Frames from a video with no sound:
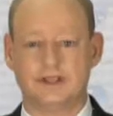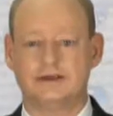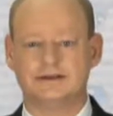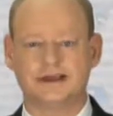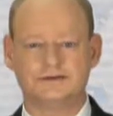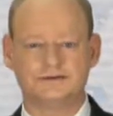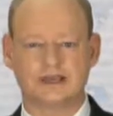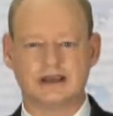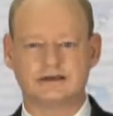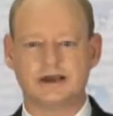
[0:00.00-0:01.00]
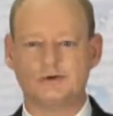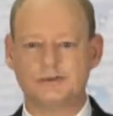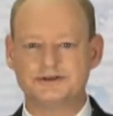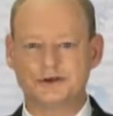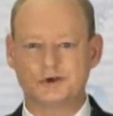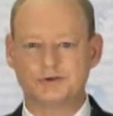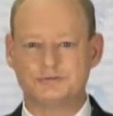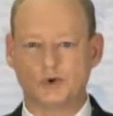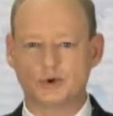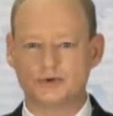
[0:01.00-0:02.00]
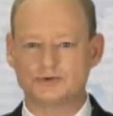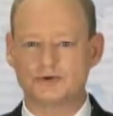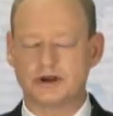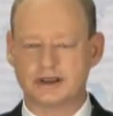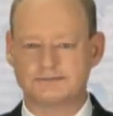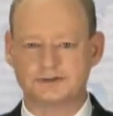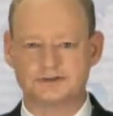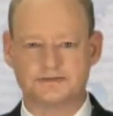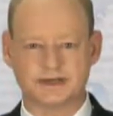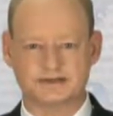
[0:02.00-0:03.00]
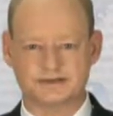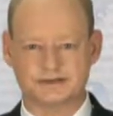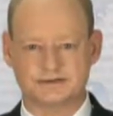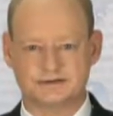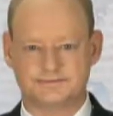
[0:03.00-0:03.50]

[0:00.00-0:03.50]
Thank you, Zach. I will return with more news right after this message.